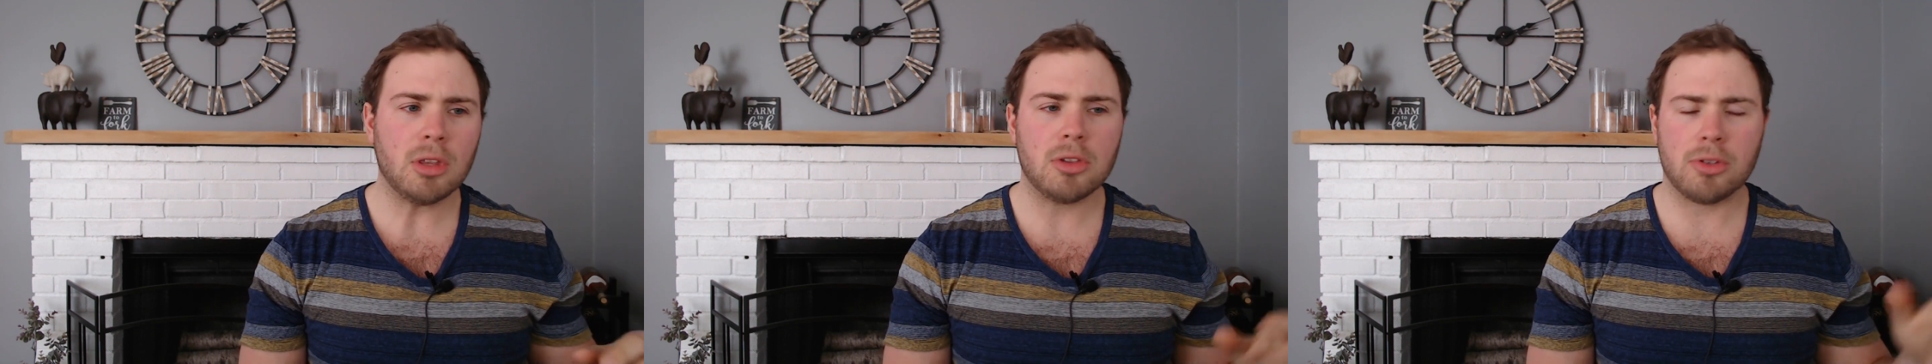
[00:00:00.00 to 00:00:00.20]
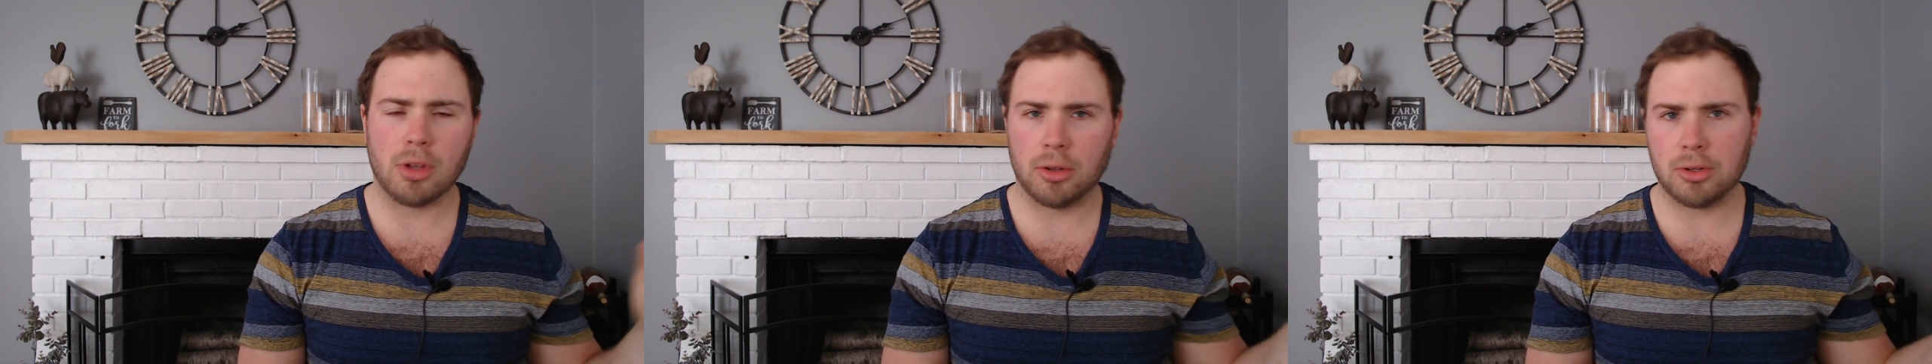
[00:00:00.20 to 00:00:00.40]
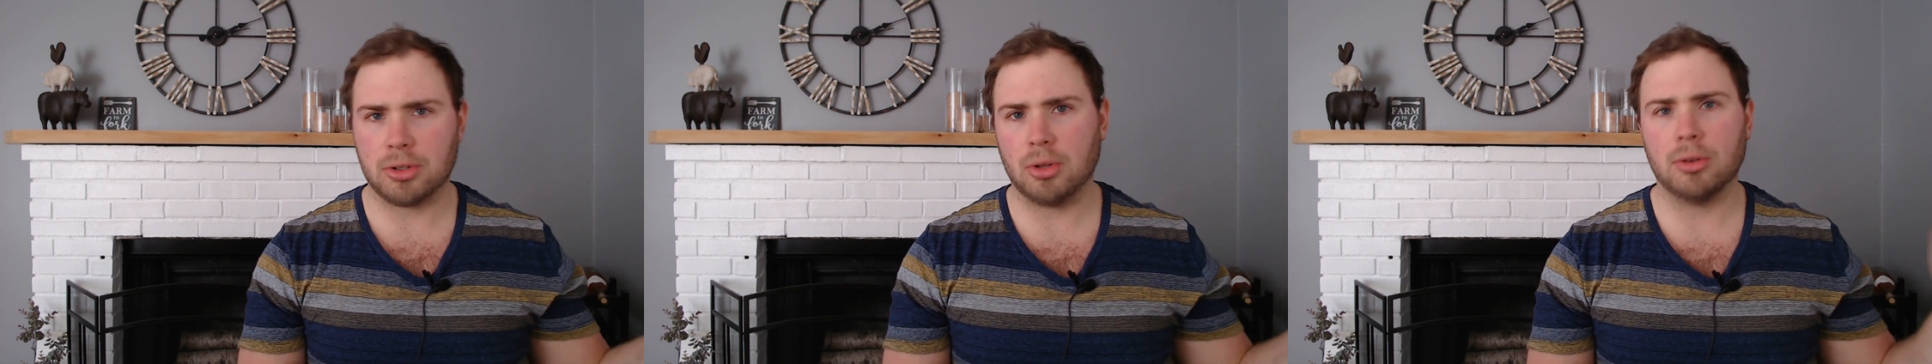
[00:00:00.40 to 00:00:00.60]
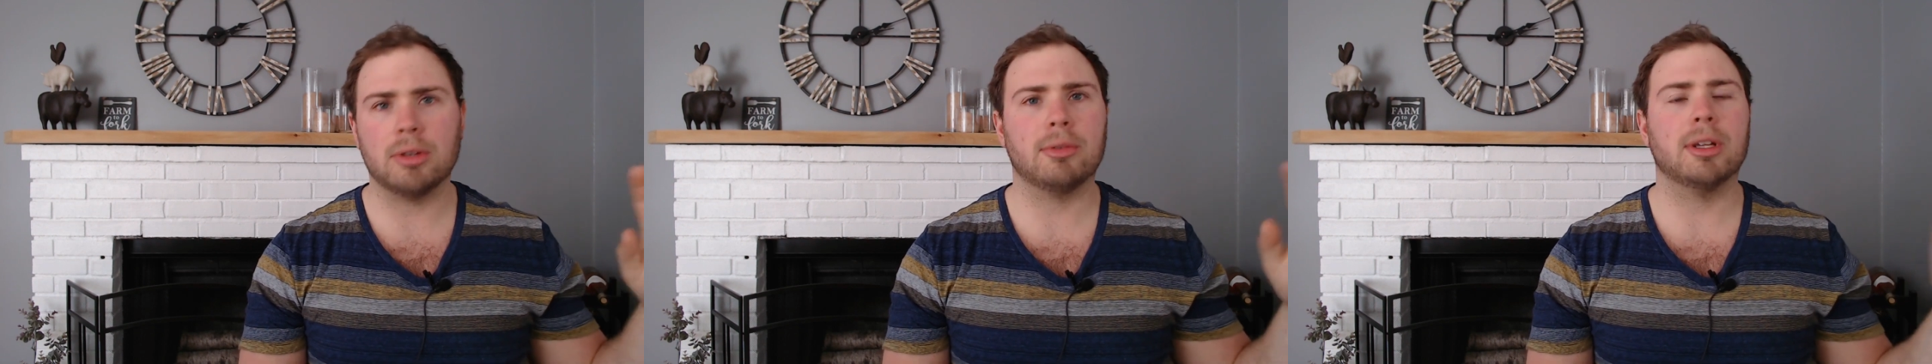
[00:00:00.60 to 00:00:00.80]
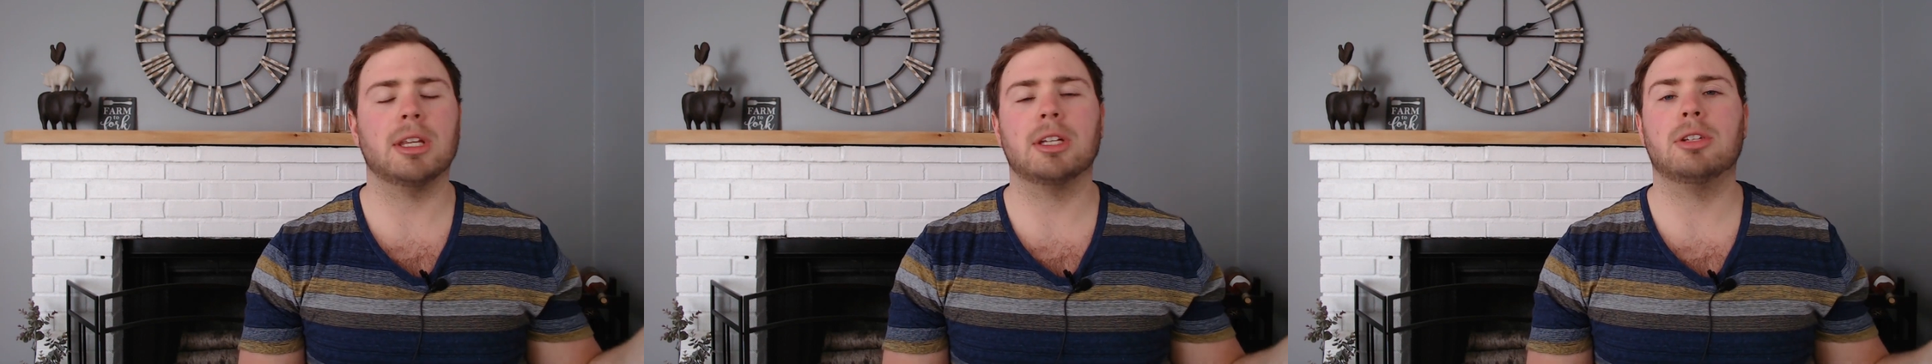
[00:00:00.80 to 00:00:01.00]
So there's only
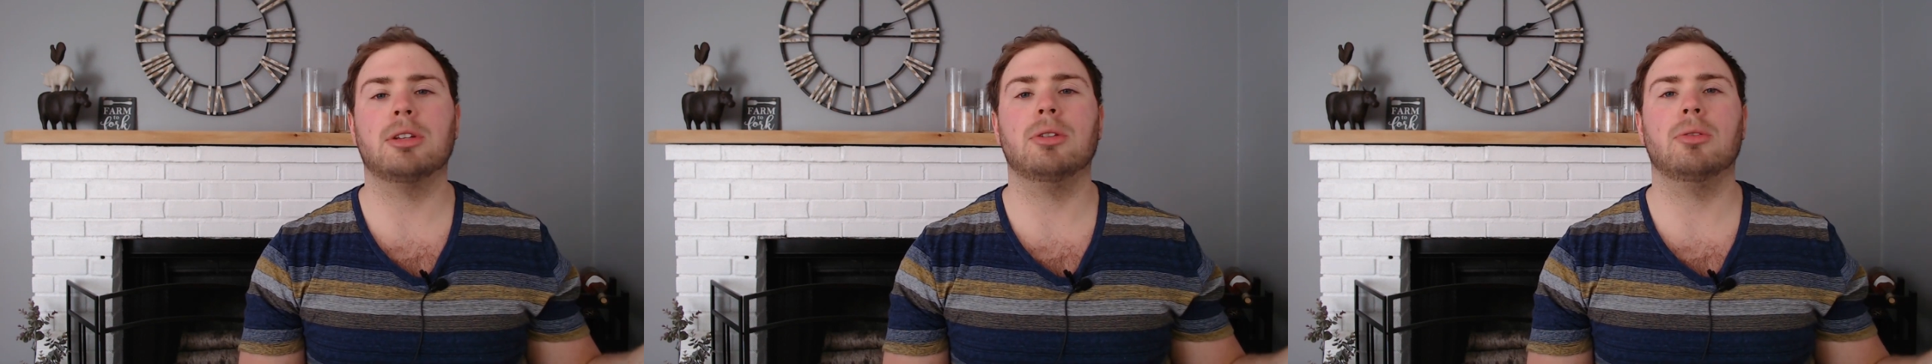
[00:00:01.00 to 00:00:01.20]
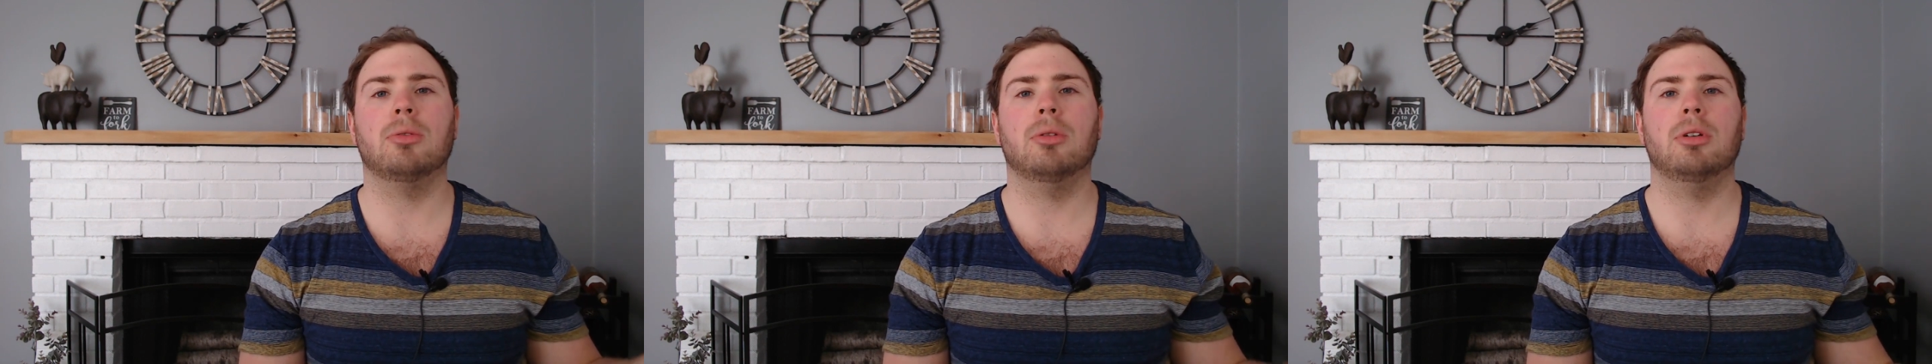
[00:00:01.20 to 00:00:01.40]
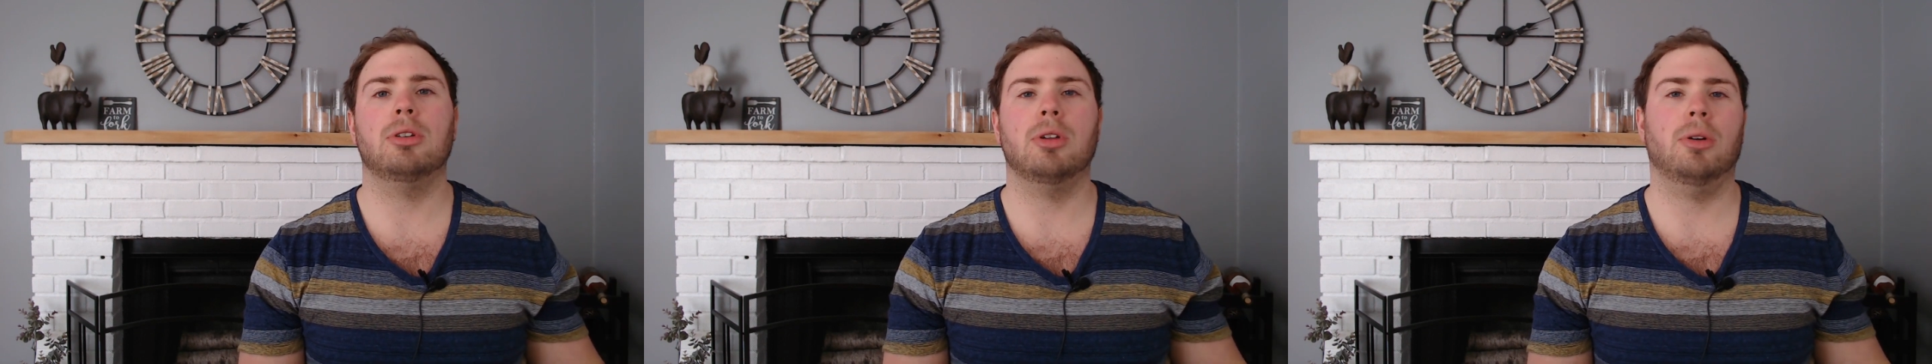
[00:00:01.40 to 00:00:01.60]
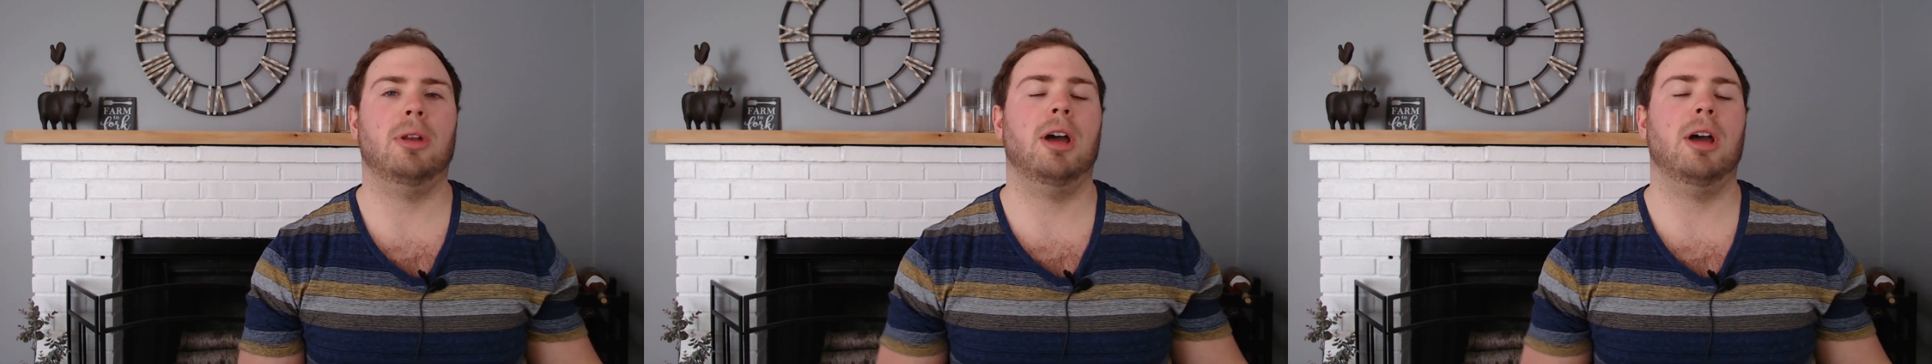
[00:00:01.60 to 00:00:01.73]
really two no